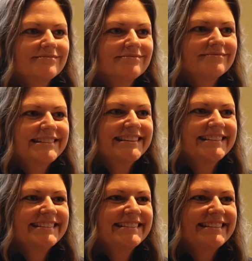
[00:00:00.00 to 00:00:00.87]
Thank you,
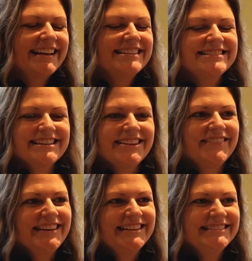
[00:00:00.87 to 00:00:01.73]
ladies. I think
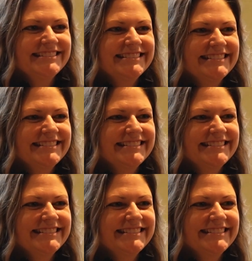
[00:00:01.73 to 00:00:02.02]
that'll do it.